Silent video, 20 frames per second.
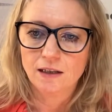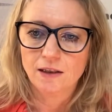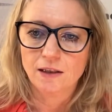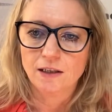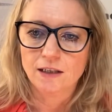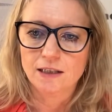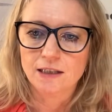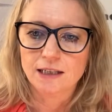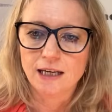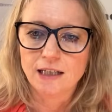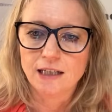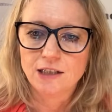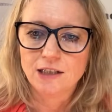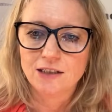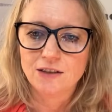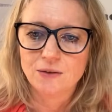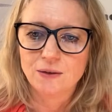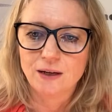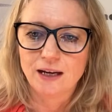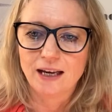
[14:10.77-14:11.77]
The
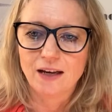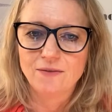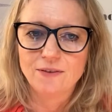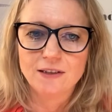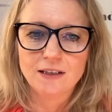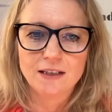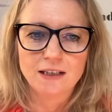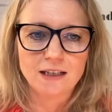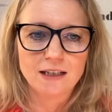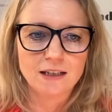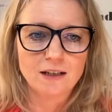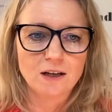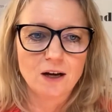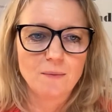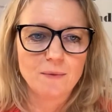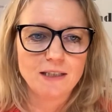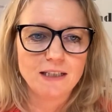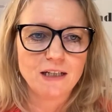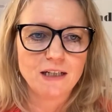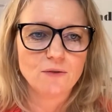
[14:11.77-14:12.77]
session, so I have a
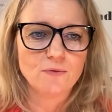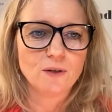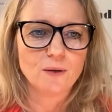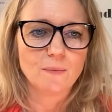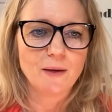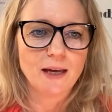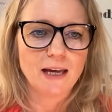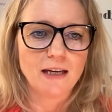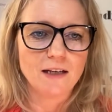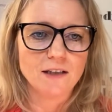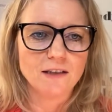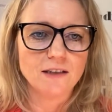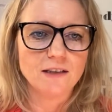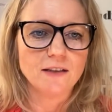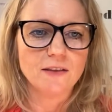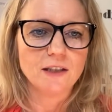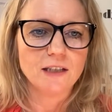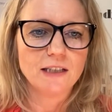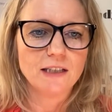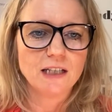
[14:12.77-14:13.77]
comment here from
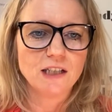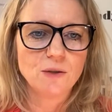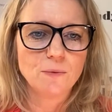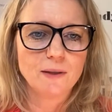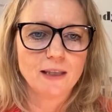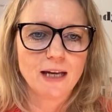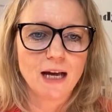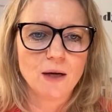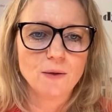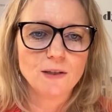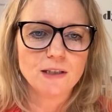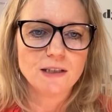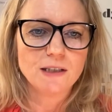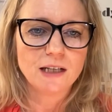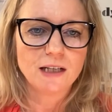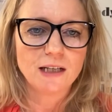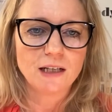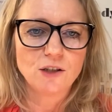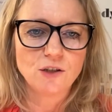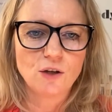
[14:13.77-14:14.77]
Inger, the session with
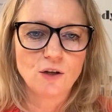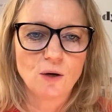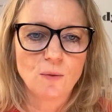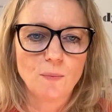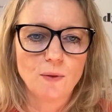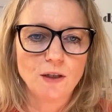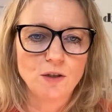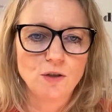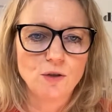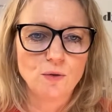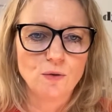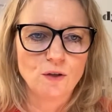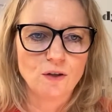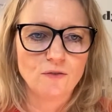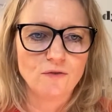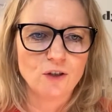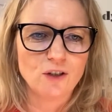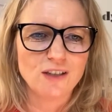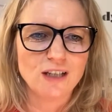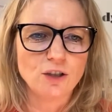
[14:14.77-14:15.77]
outstanding topic to
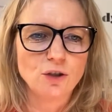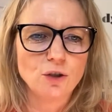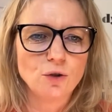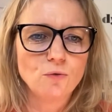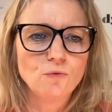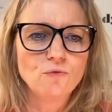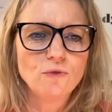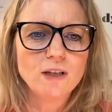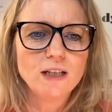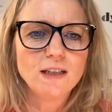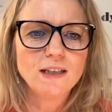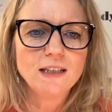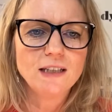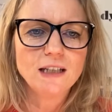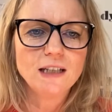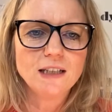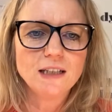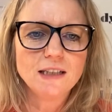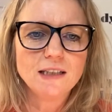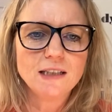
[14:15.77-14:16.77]
converse. I don't really
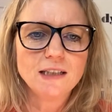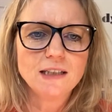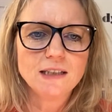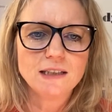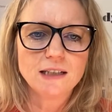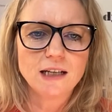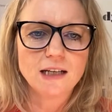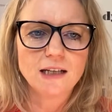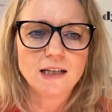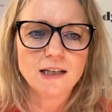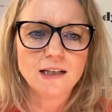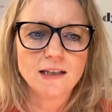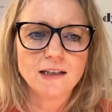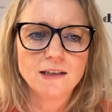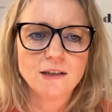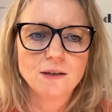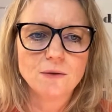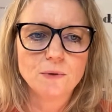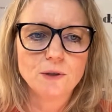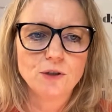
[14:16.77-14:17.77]

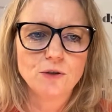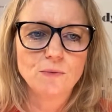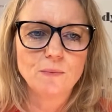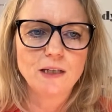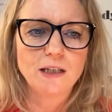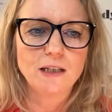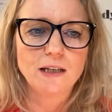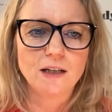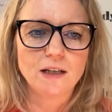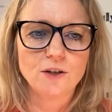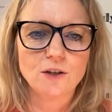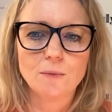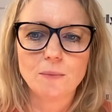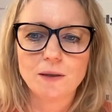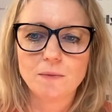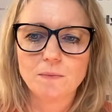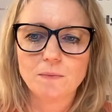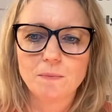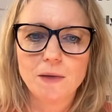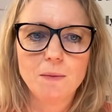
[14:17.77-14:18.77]
understand what you mean, Inger,
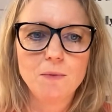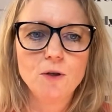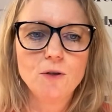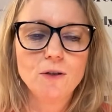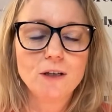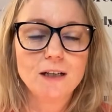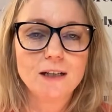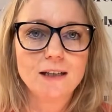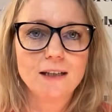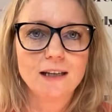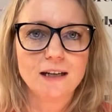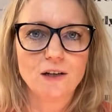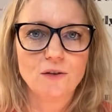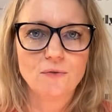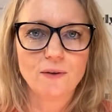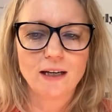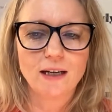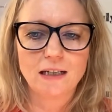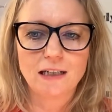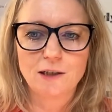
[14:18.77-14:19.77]
but maybe you can
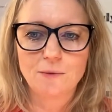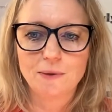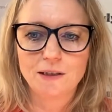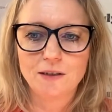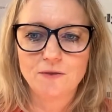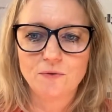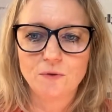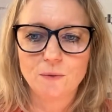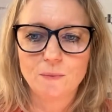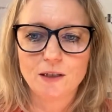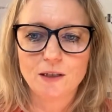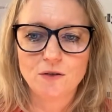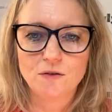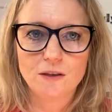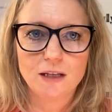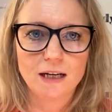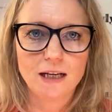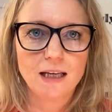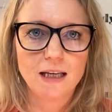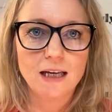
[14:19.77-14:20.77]
clarify it a little bit for me so
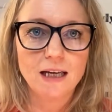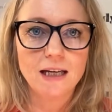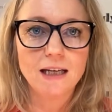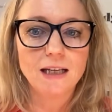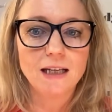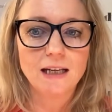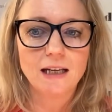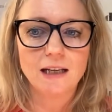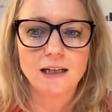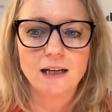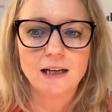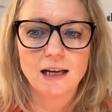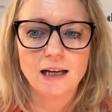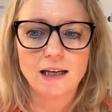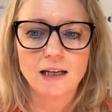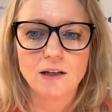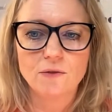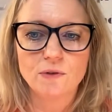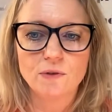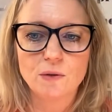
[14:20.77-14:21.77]
that I
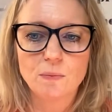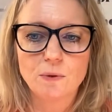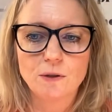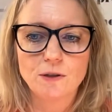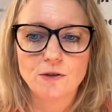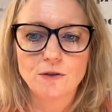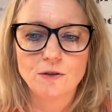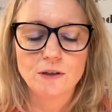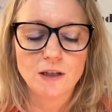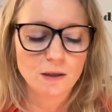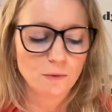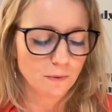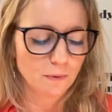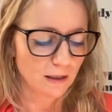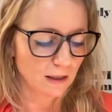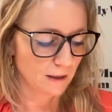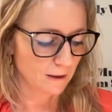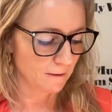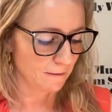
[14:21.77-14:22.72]
can respond to that one.